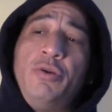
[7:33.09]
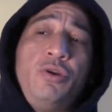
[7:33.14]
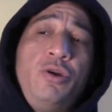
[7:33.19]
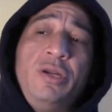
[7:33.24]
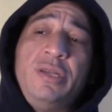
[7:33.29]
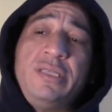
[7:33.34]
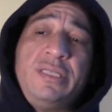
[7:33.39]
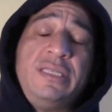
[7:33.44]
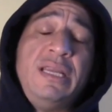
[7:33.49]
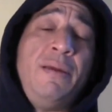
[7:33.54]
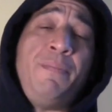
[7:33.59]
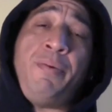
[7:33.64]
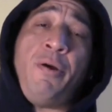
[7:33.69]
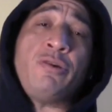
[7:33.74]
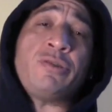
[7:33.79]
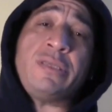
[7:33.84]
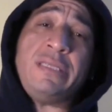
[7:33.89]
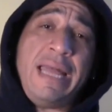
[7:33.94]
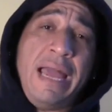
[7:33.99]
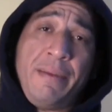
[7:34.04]
You're going to see a
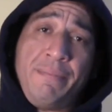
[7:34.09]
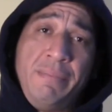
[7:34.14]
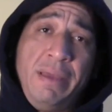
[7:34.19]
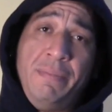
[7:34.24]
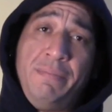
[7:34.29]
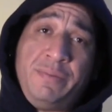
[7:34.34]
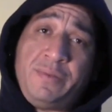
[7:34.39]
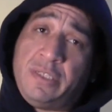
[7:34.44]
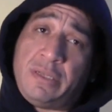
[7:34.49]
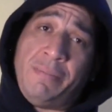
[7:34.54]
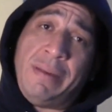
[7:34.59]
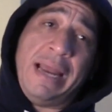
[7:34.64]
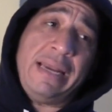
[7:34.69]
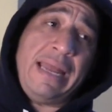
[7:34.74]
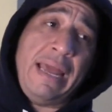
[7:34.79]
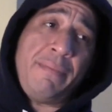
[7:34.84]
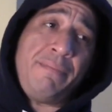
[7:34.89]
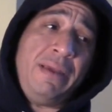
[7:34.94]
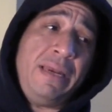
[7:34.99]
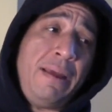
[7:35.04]
person like me, somebody
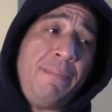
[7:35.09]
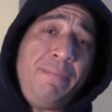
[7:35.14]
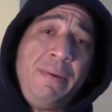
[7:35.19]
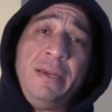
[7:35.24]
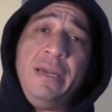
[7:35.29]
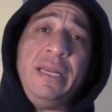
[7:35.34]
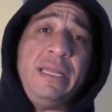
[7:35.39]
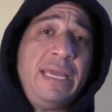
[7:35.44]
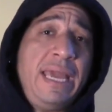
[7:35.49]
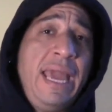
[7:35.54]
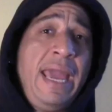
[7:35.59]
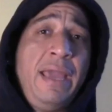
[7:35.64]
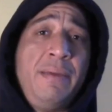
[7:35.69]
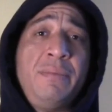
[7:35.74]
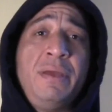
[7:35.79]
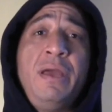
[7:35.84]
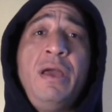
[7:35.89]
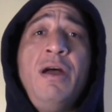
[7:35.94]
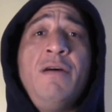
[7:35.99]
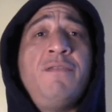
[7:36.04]
like me that's been in the game